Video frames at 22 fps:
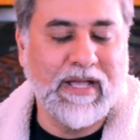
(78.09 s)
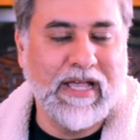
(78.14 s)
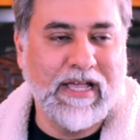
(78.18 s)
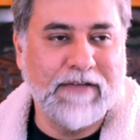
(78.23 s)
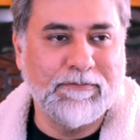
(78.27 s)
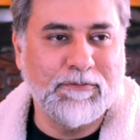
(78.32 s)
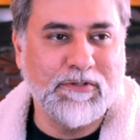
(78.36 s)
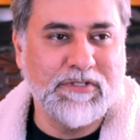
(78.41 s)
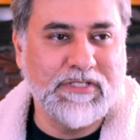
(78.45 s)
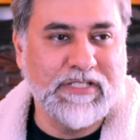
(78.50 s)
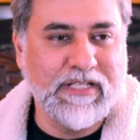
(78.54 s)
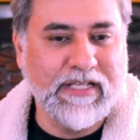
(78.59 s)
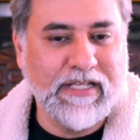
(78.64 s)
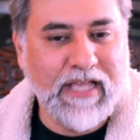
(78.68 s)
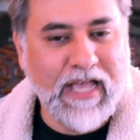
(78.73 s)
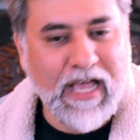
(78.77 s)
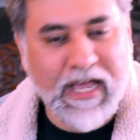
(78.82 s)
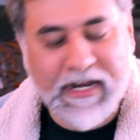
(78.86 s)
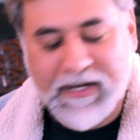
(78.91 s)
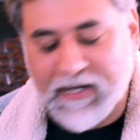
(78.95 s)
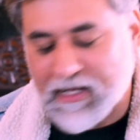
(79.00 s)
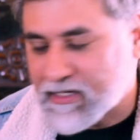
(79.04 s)
I have to say,
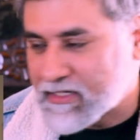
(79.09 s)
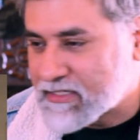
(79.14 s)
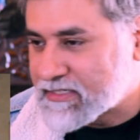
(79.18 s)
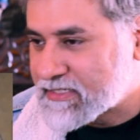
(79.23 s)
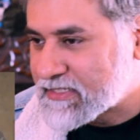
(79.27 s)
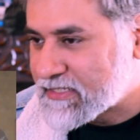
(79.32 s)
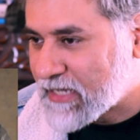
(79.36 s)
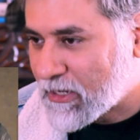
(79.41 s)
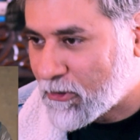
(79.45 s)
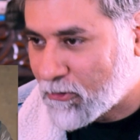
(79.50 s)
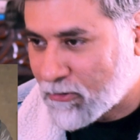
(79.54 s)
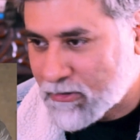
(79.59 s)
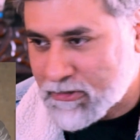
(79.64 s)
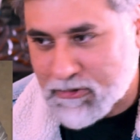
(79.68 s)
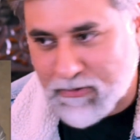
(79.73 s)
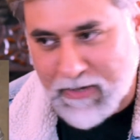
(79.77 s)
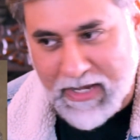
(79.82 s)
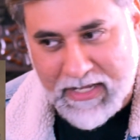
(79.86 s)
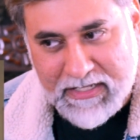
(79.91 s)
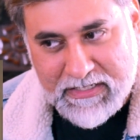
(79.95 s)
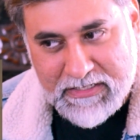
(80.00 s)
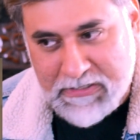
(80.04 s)
and Agastya
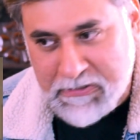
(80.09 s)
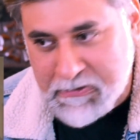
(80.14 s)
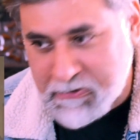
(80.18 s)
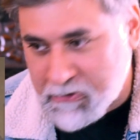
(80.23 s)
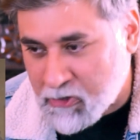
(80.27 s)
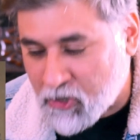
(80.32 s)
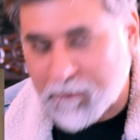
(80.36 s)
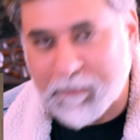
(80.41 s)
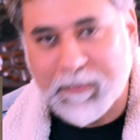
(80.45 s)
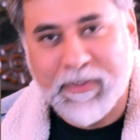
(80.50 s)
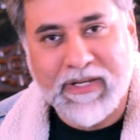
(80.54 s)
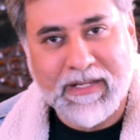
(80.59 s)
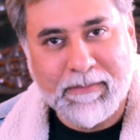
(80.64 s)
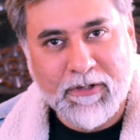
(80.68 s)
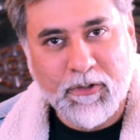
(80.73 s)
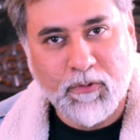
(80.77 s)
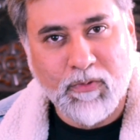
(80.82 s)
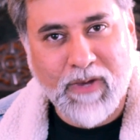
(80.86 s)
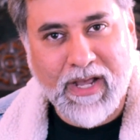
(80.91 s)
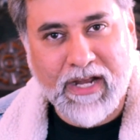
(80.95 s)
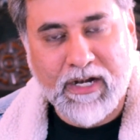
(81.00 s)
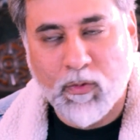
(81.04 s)
also has not been able
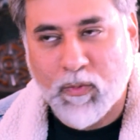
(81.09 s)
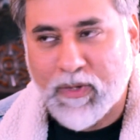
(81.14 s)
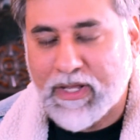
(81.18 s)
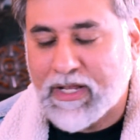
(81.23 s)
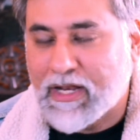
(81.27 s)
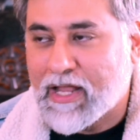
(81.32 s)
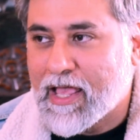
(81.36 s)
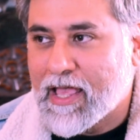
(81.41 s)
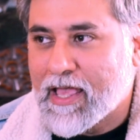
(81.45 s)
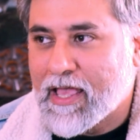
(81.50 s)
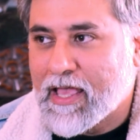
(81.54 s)
to act well.